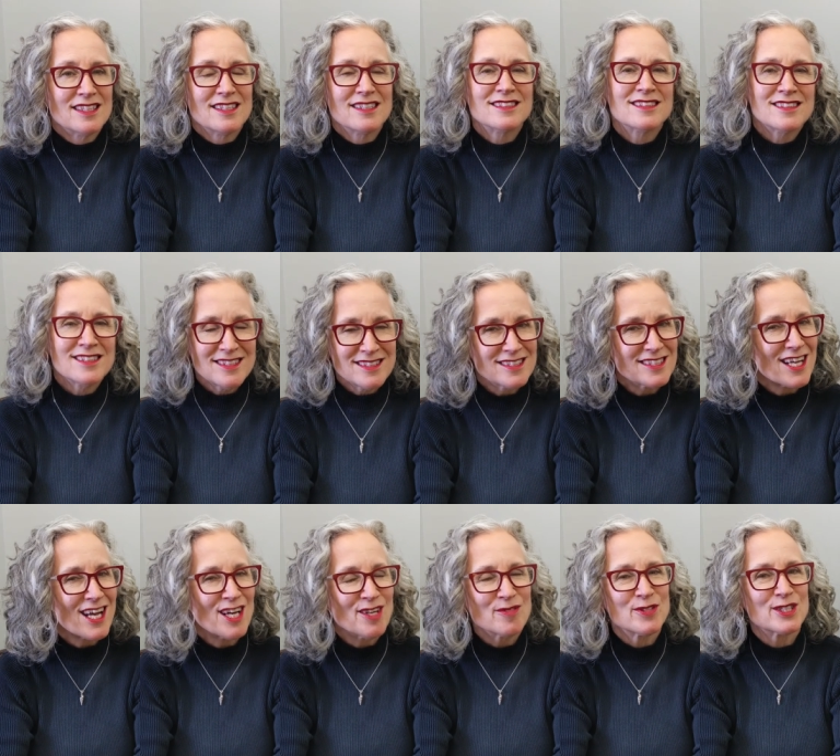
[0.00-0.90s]
Since
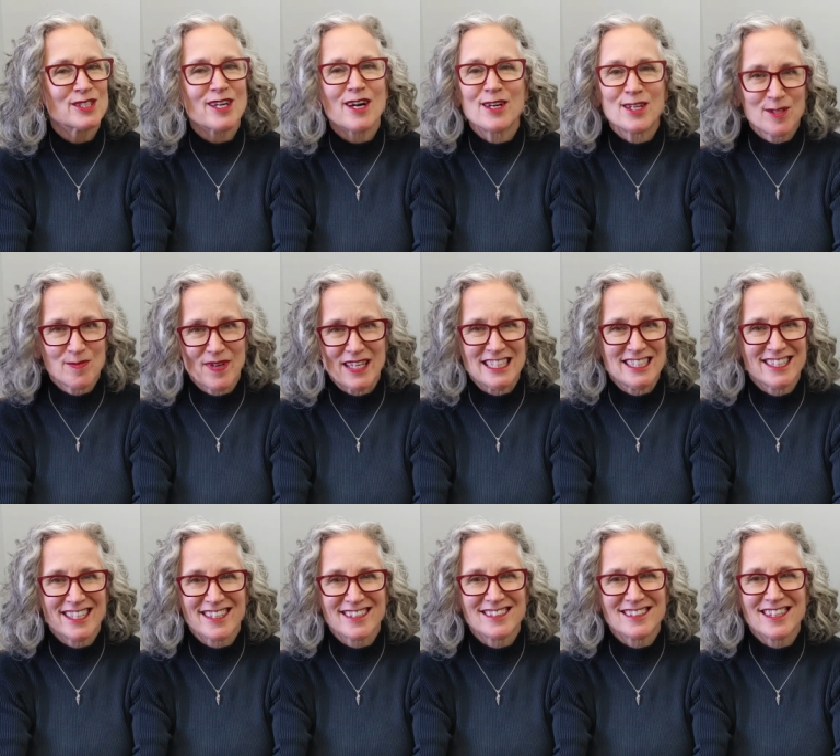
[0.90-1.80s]
I've started my
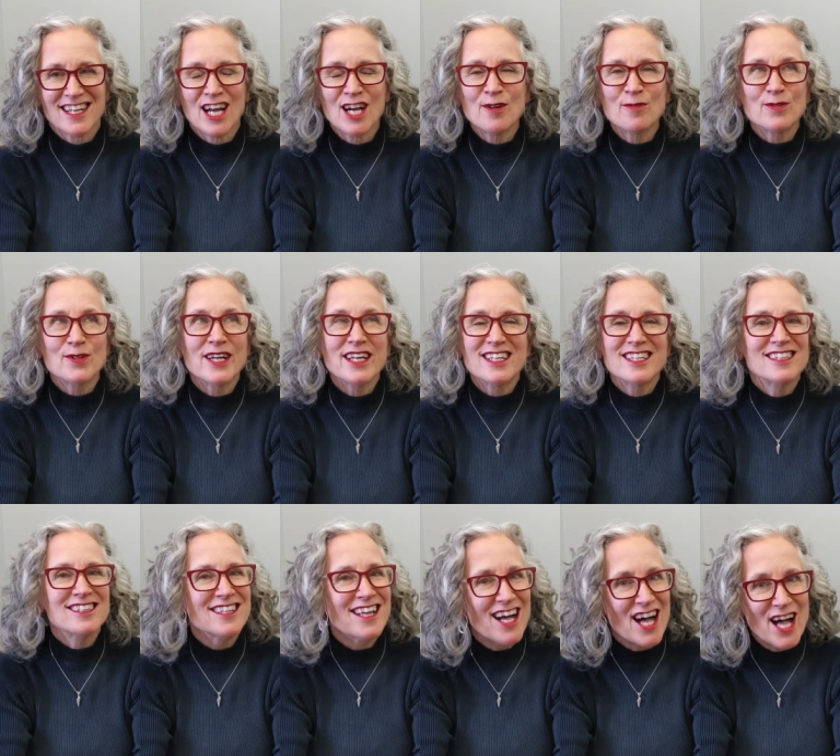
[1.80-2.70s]
channel, I've read a
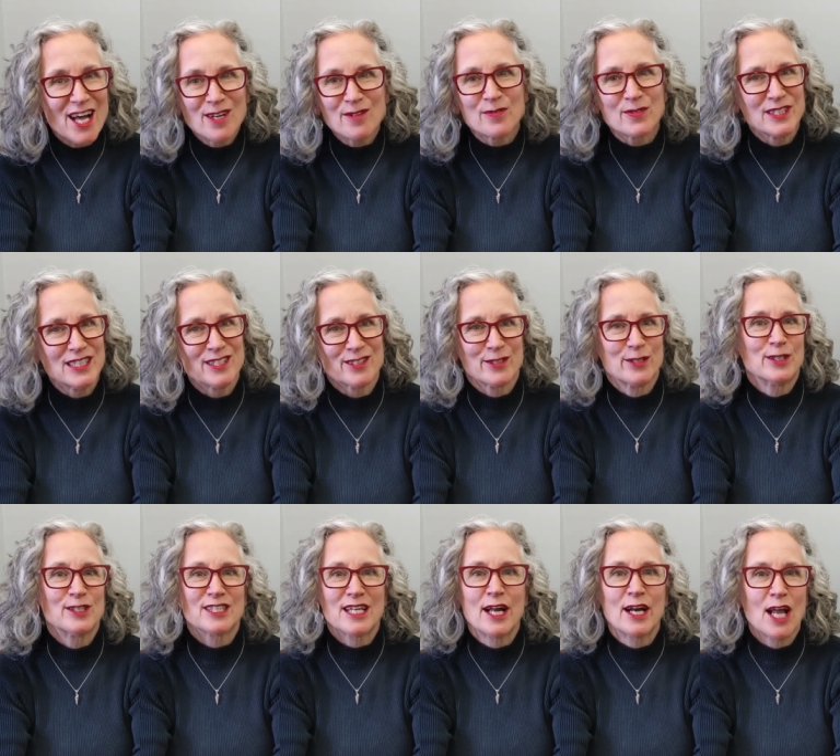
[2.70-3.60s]
lot of
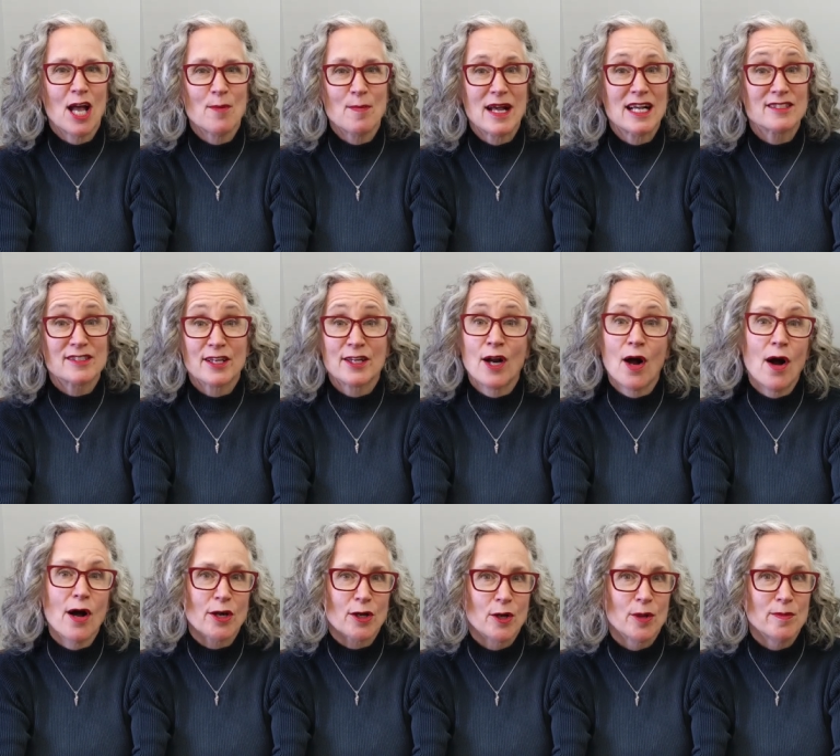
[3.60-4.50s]
research on MS and
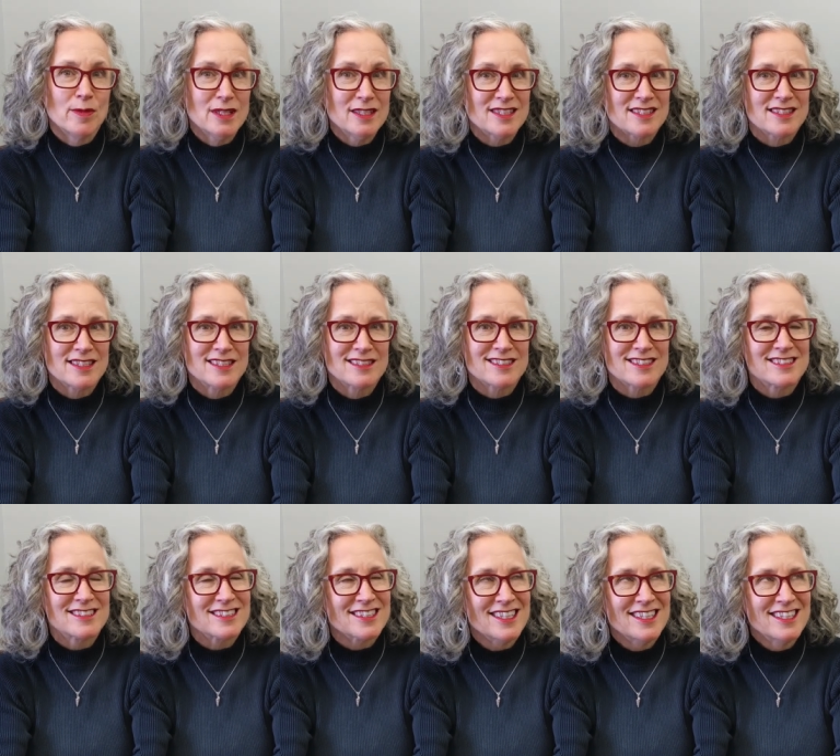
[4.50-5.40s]
autoimmune
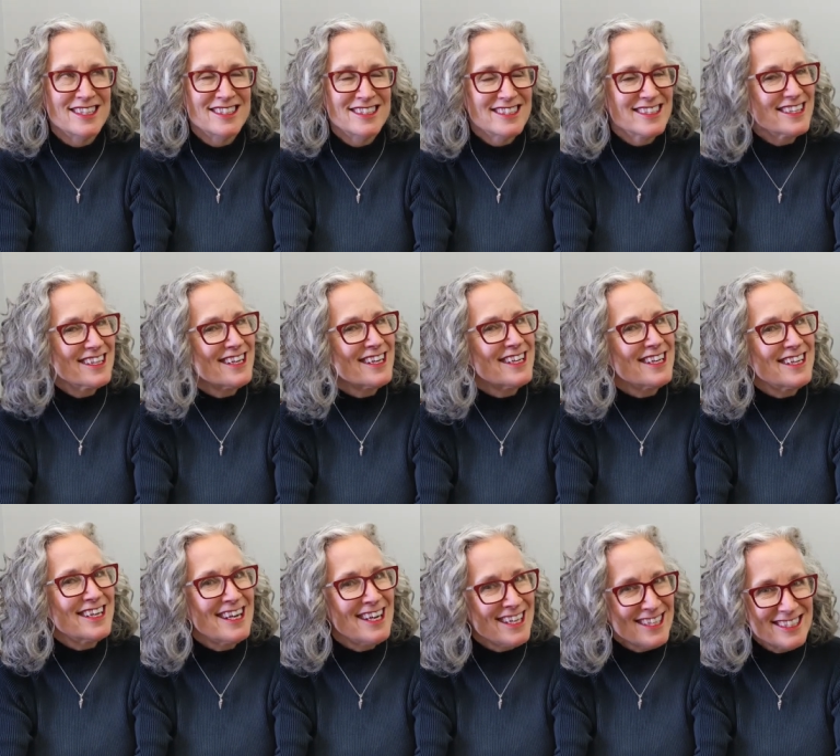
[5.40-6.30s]
diseases, and I
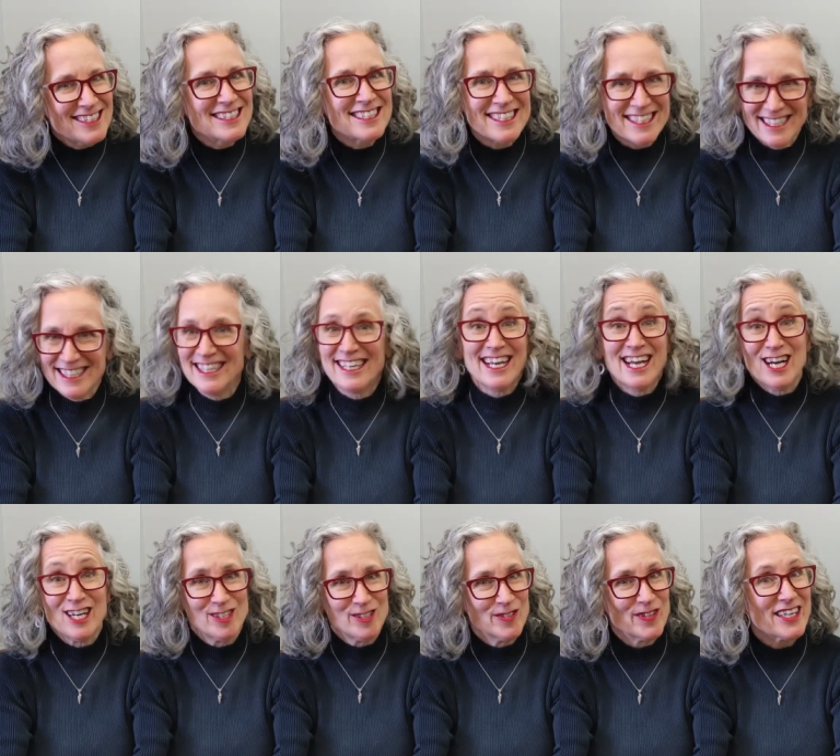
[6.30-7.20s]
kind of geek
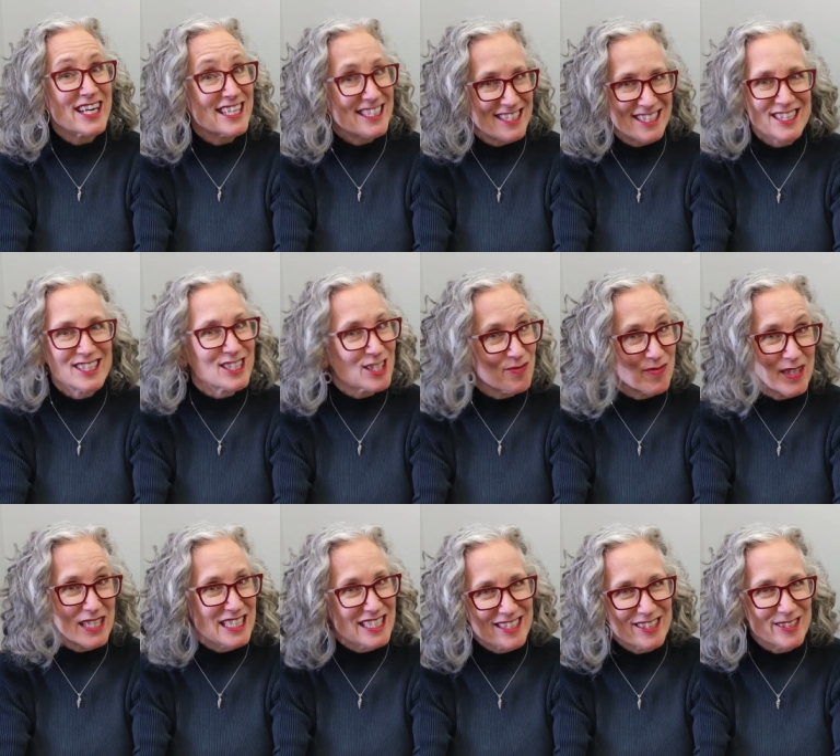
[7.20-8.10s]
out when I see
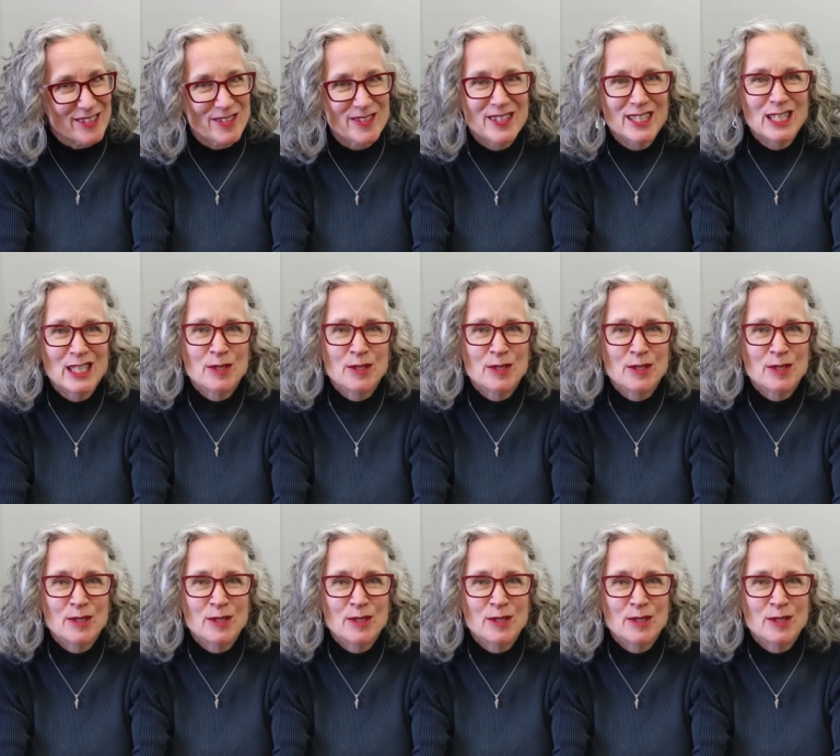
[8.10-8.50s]
something new.